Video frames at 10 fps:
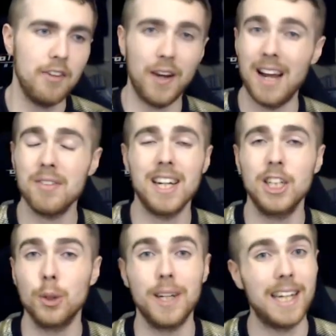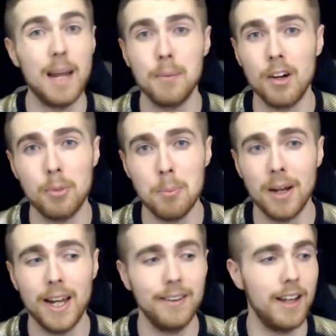If I haven't enjoyed a game that I've been
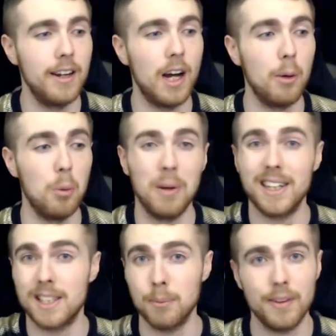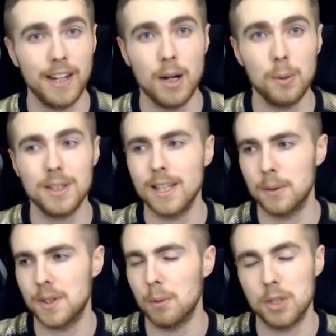playing, then I will play something else.
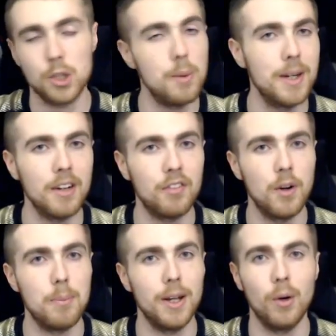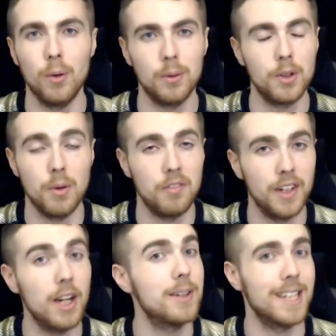I'll stop streaming it for a bit or doing
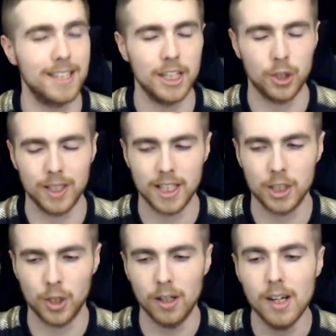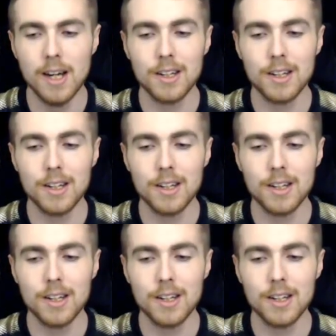videos, etc, etc.